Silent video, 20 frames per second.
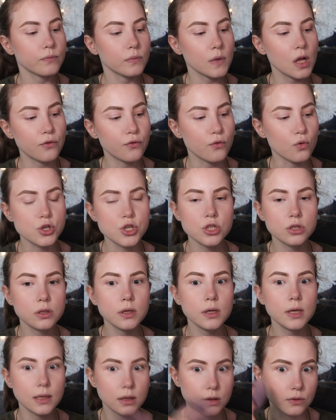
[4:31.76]

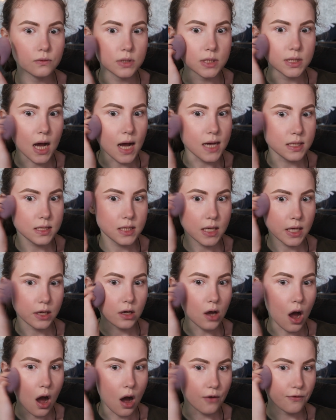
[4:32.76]
unfortunately, it does take
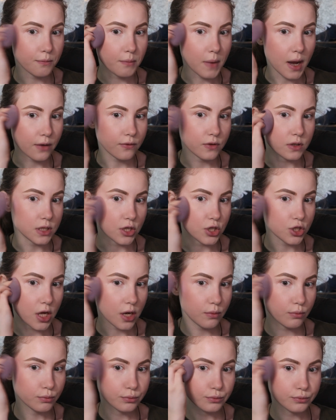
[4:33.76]
off my
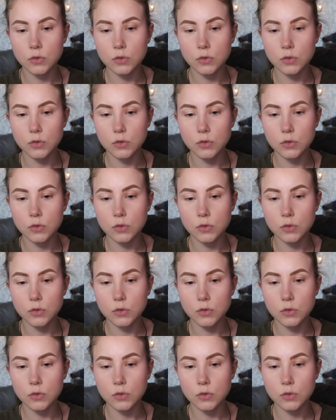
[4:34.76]
foundation.